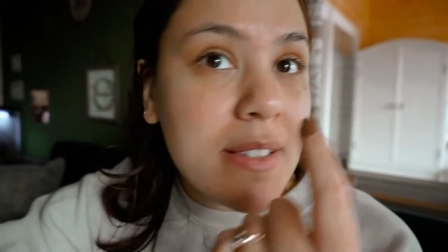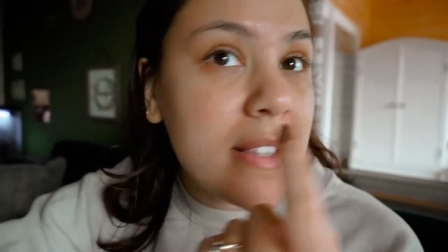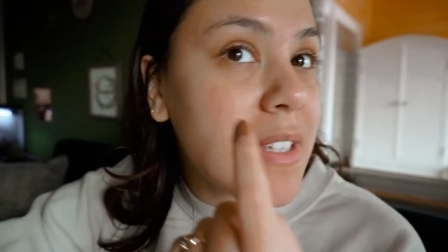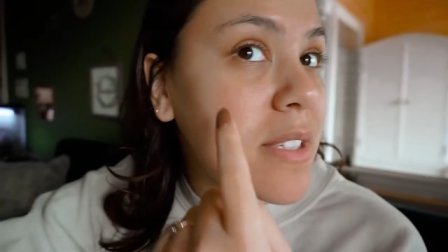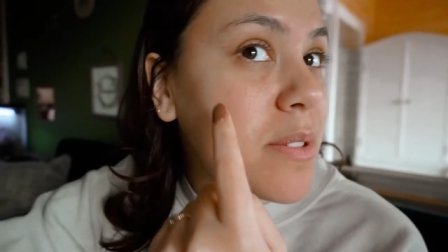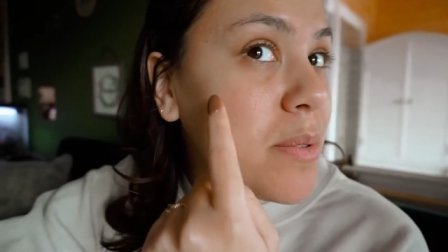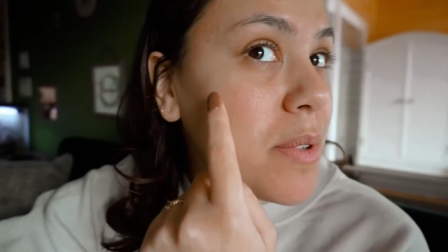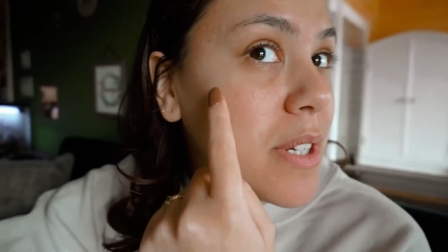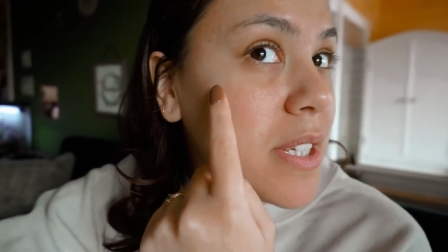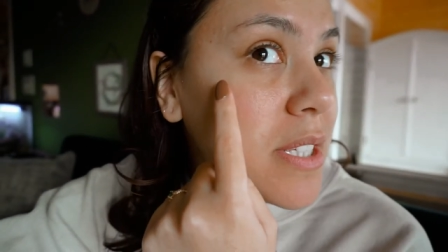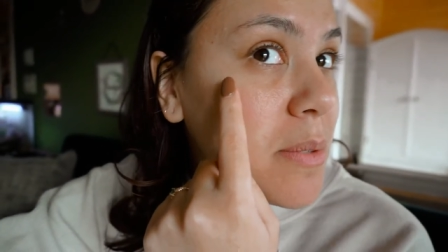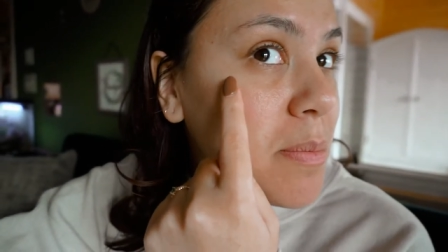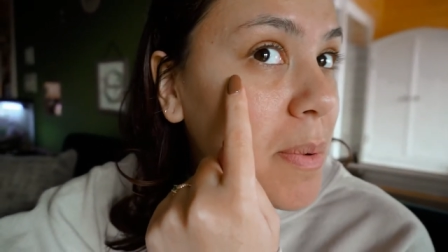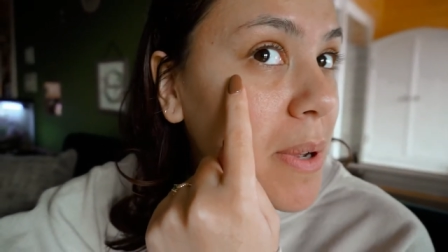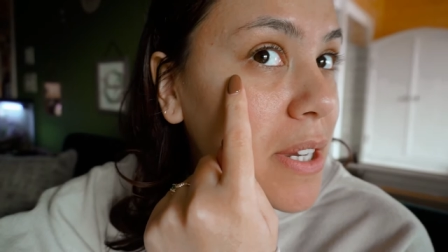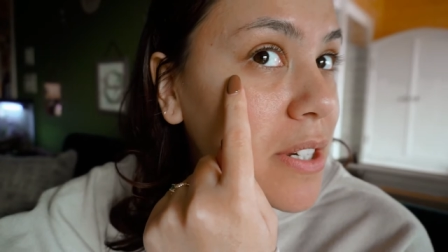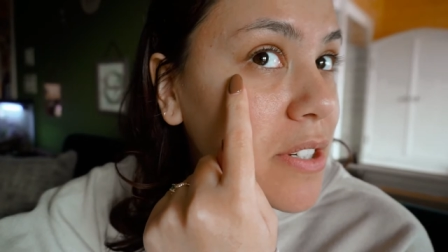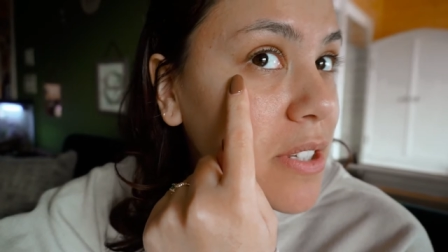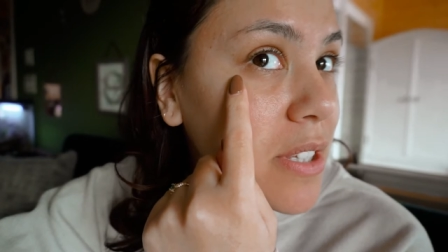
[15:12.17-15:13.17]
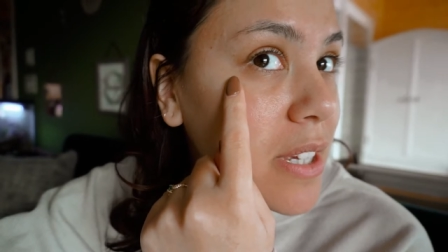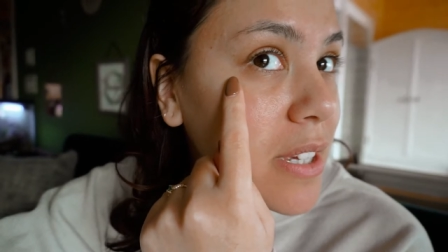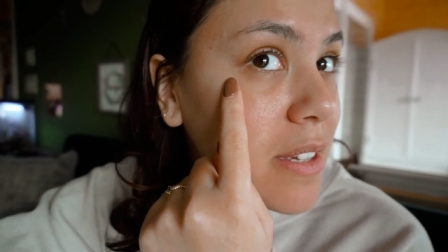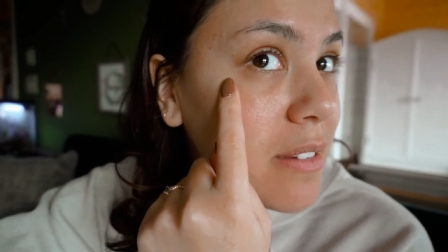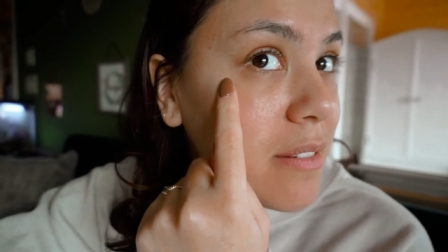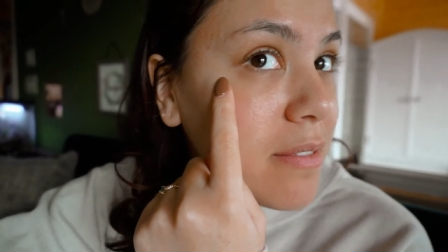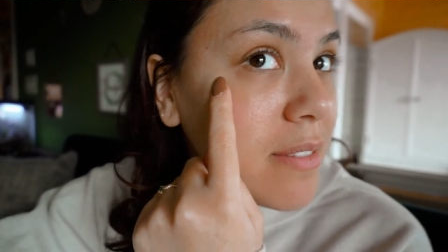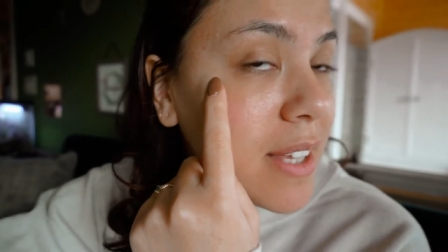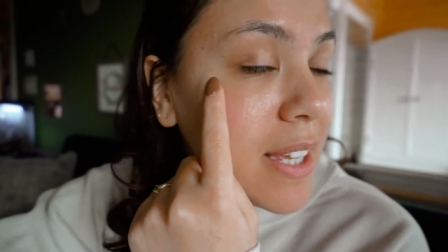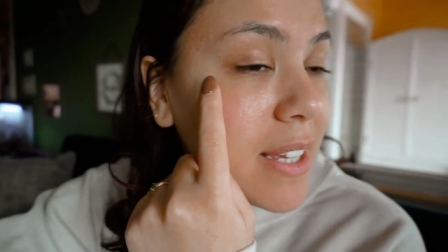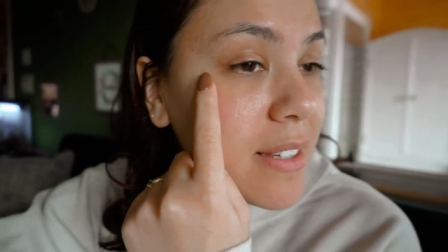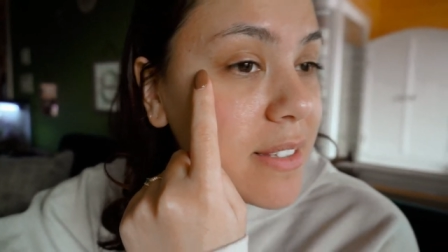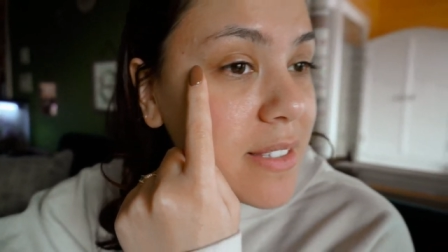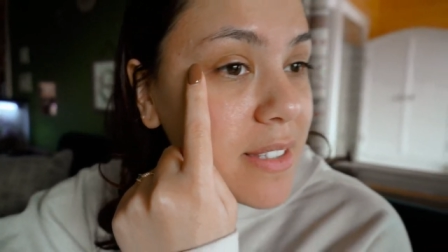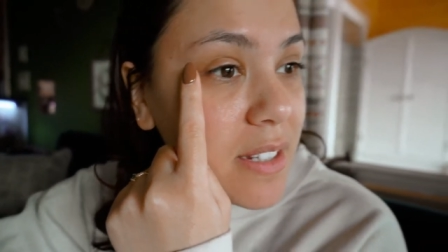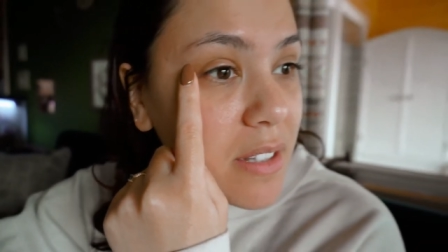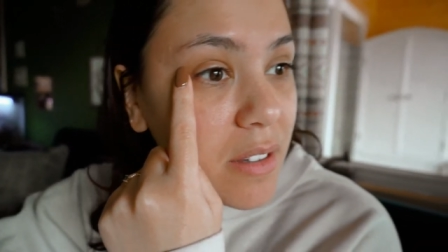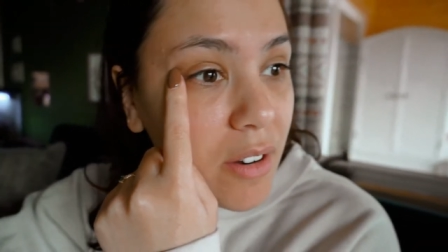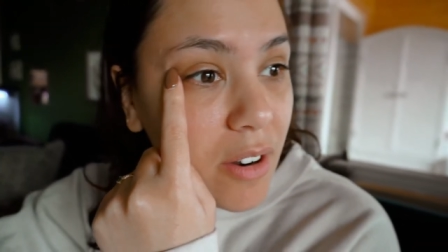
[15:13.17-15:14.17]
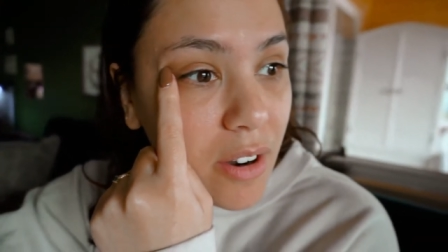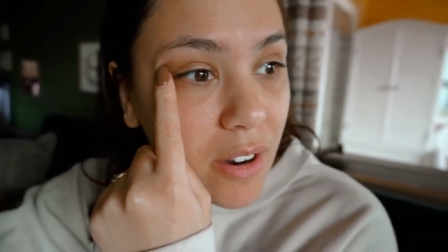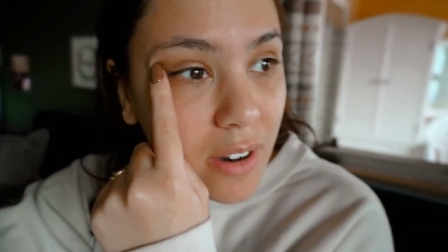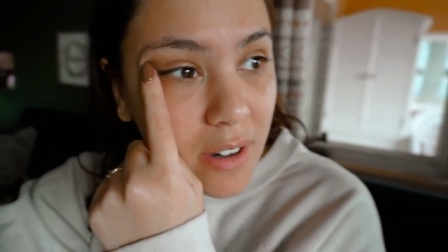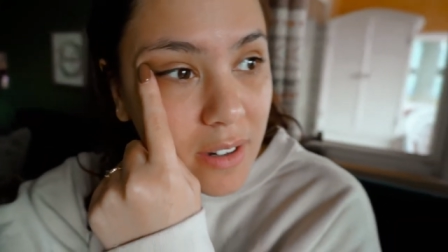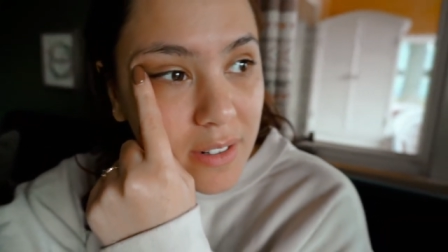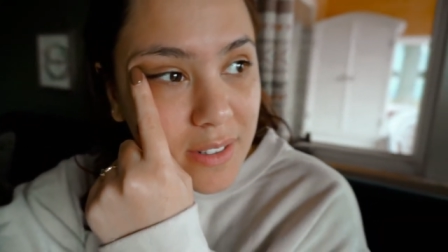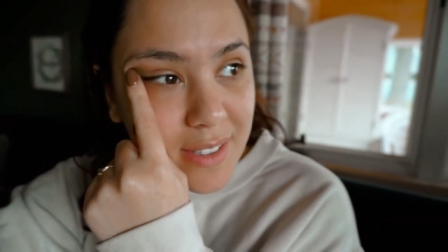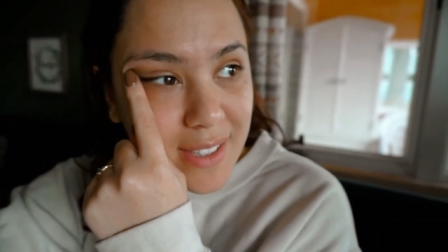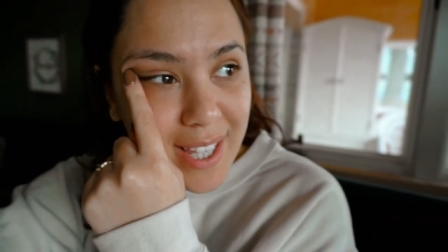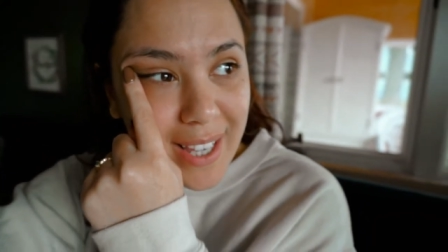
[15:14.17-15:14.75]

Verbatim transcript: This one especially like still hurts.